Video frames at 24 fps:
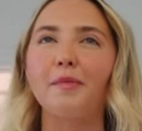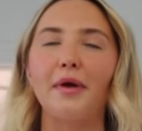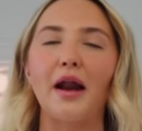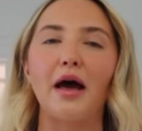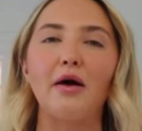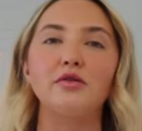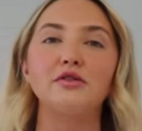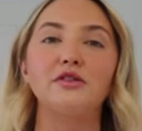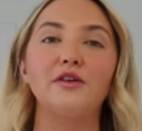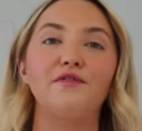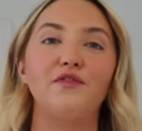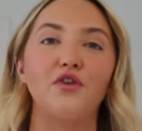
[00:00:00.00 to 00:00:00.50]
but
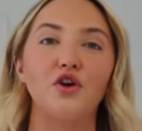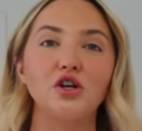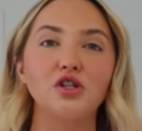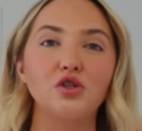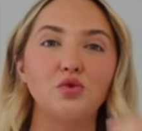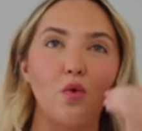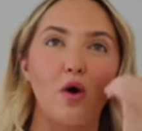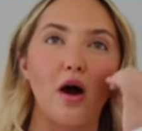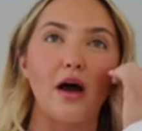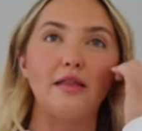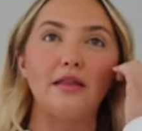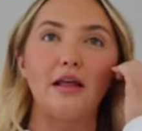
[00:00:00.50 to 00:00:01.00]
I was the
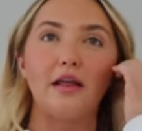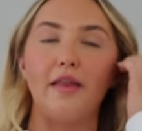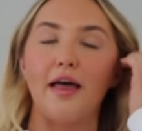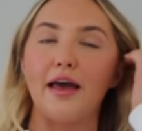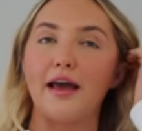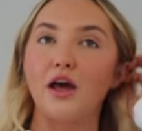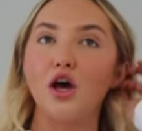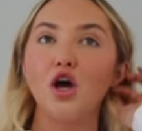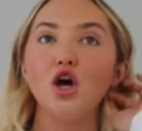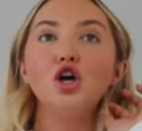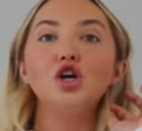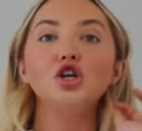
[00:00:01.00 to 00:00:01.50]
first one that
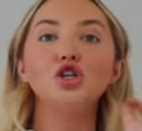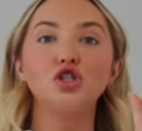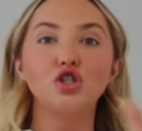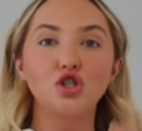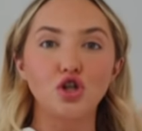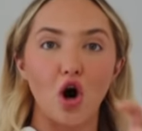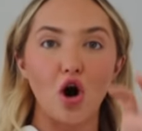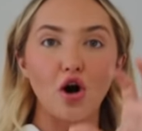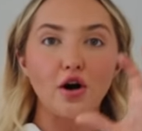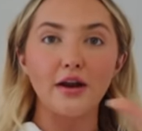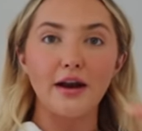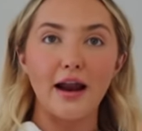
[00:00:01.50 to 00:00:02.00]
like
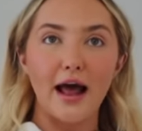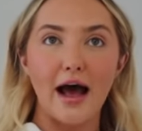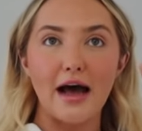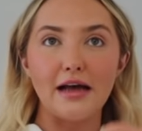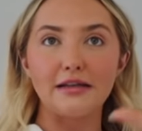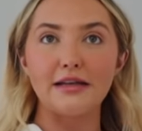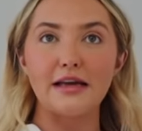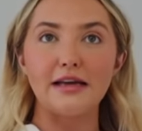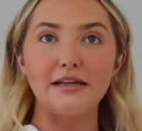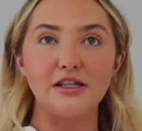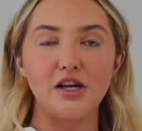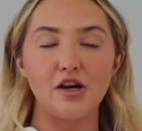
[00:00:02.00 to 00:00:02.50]
started
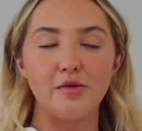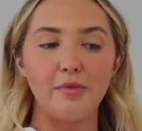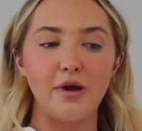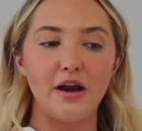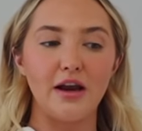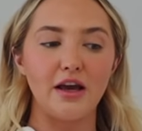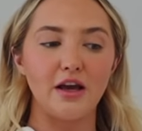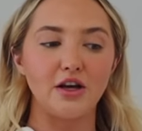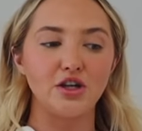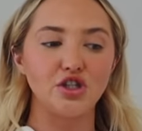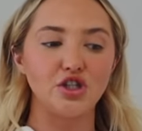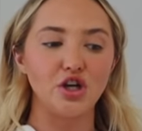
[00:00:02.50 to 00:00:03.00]
as a Dear
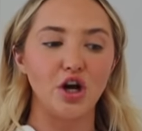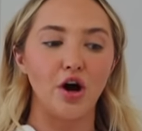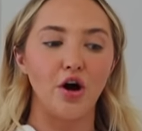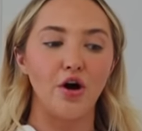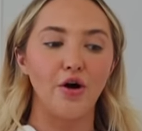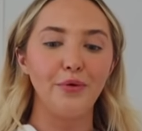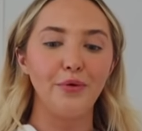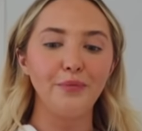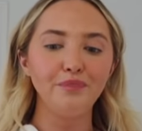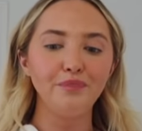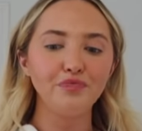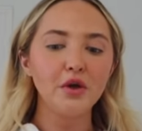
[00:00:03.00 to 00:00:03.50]
Media
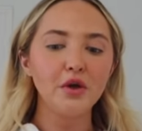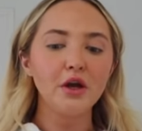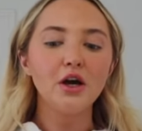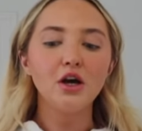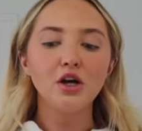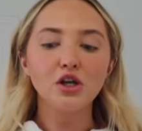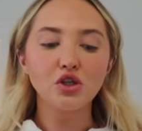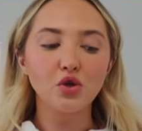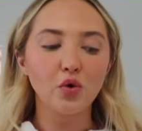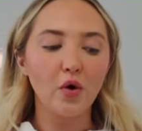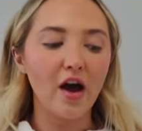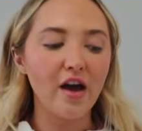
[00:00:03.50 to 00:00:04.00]
show.
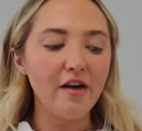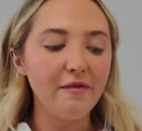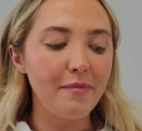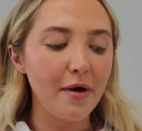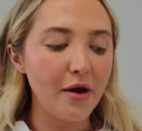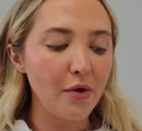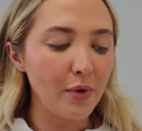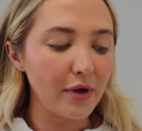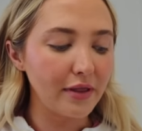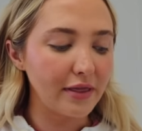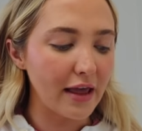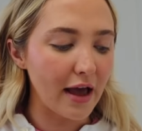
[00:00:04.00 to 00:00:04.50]
So I've
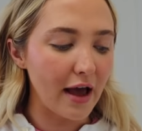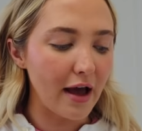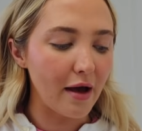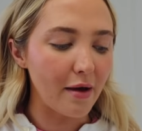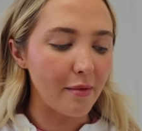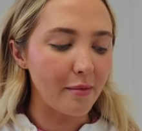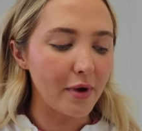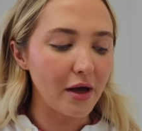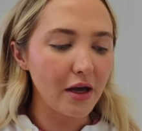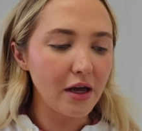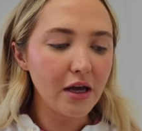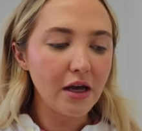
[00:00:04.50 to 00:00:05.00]
been with
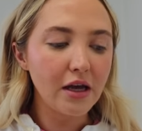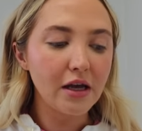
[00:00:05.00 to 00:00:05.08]
them